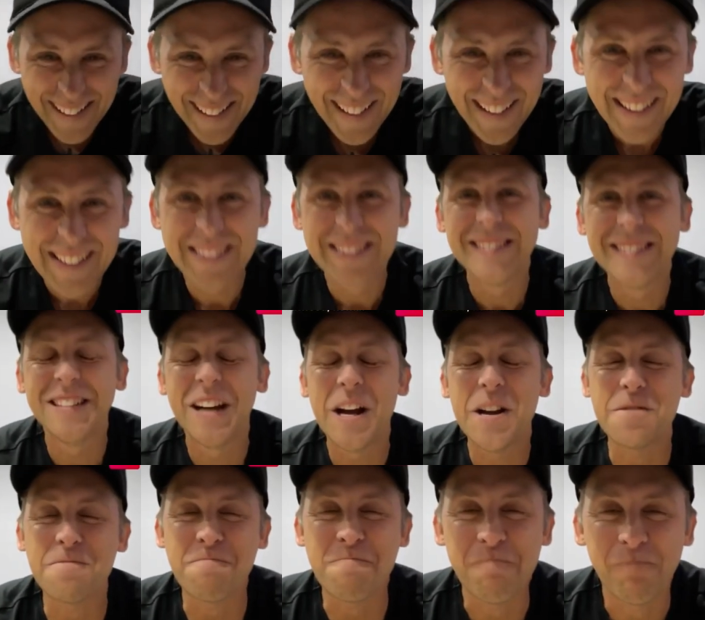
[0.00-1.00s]
is, and
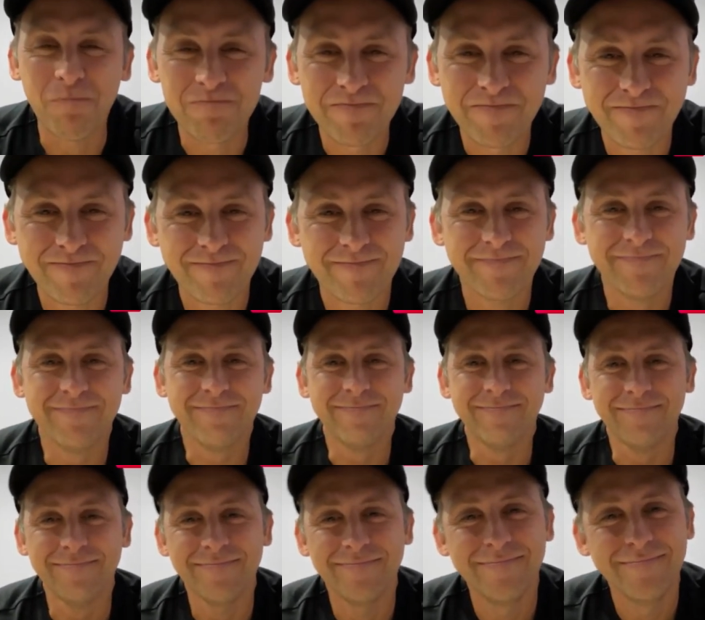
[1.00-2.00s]
no matter how,
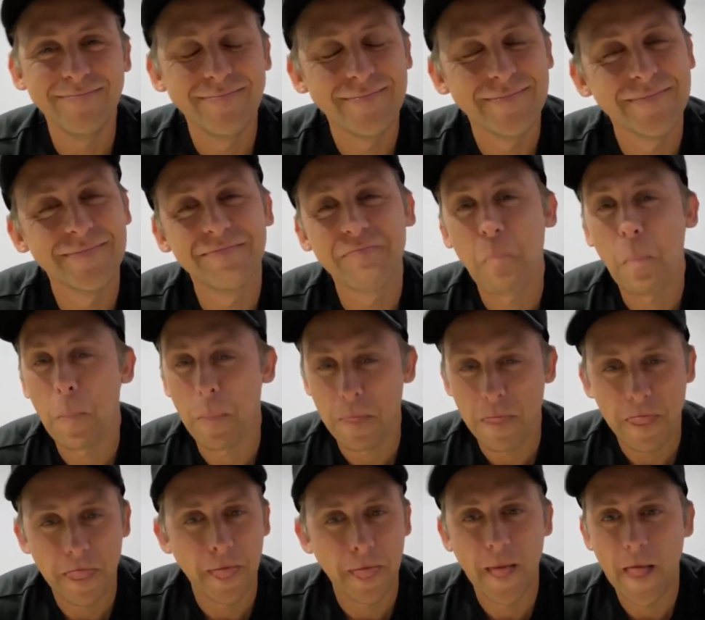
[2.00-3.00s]
whoever
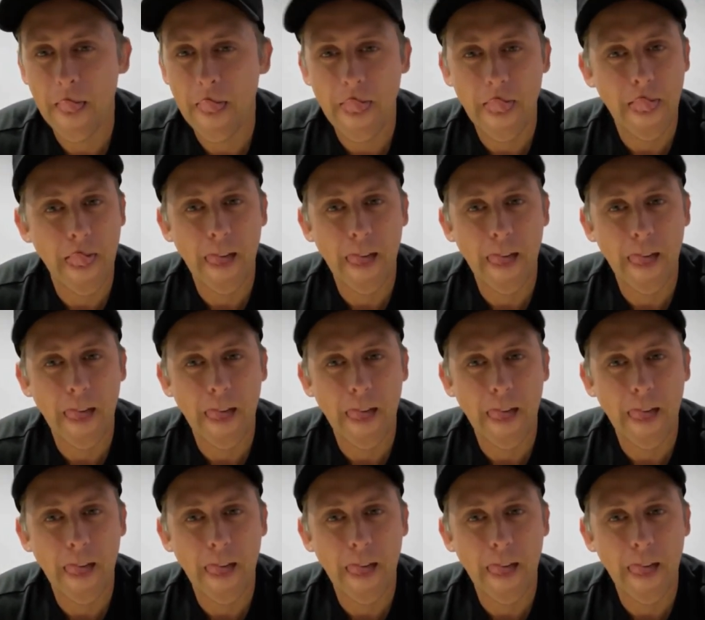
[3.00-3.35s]
picks her up,